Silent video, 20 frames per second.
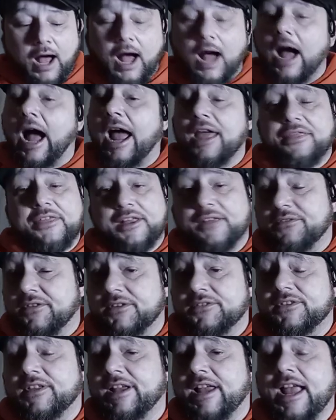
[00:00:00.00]
I think
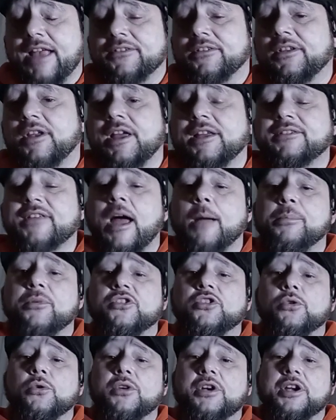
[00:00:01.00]
this thing has a nice
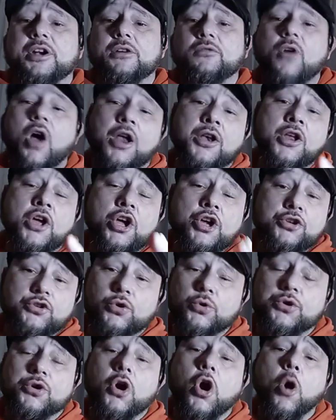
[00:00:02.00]
opportunity to run.
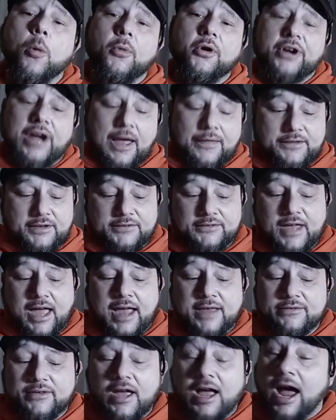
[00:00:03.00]
Do your homework on these
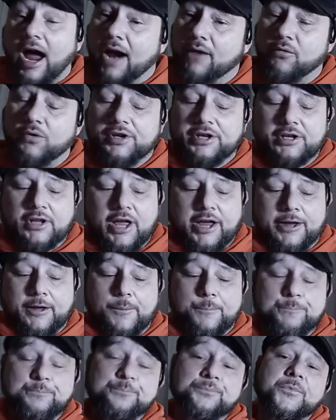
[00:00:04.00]
guys. I really like
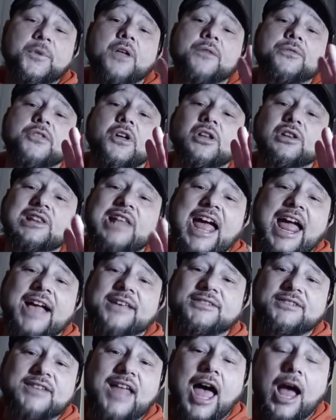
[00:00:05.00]
them. The
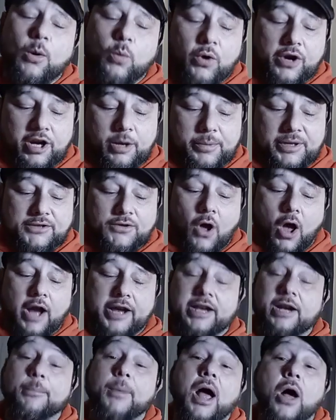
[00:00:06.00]
last stock we're going to be
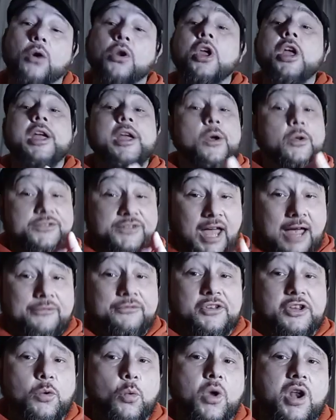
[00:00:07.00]
talking about,
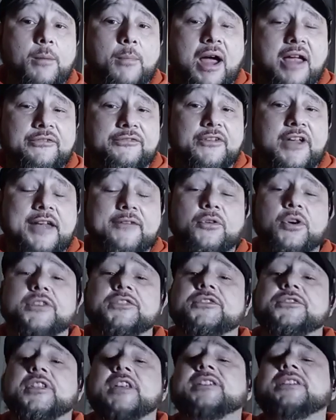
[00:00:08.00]
definitely one of my
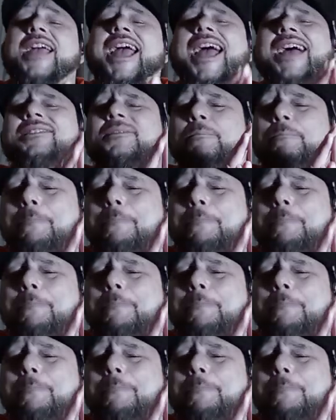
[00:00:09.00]
favorites. This has